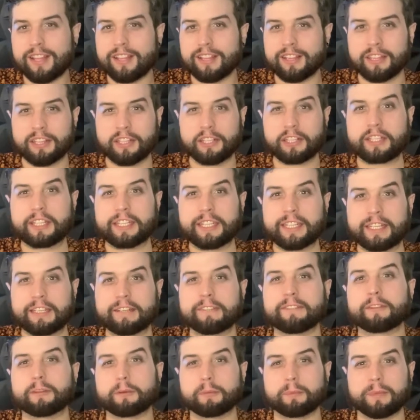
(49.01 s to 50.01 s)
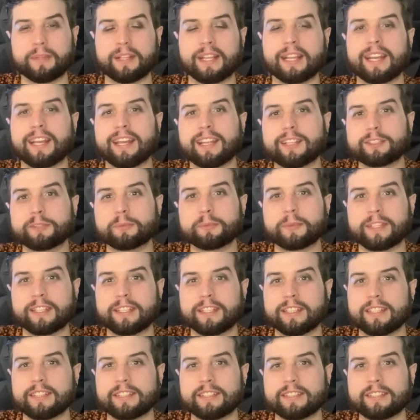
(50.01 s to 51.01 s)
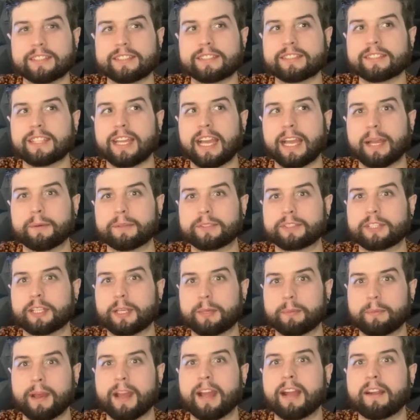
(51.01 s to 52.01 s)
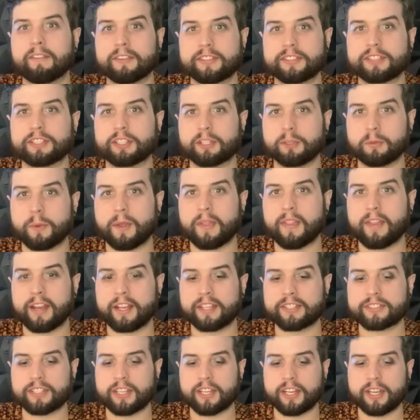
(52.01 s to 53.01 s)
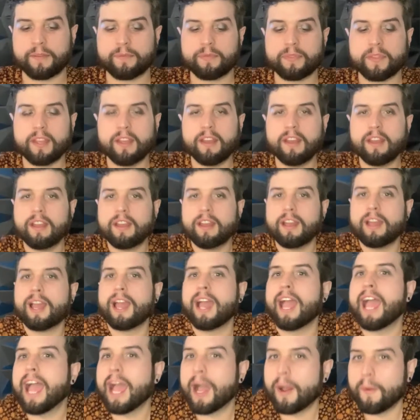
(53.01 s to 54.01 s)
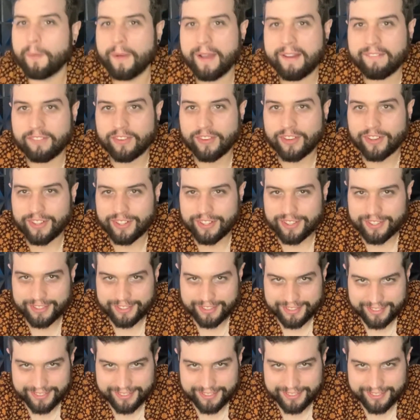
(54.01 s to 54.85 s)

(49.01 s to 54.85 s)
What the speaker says: looking for plants because I was going to buy every single one that I saw. However,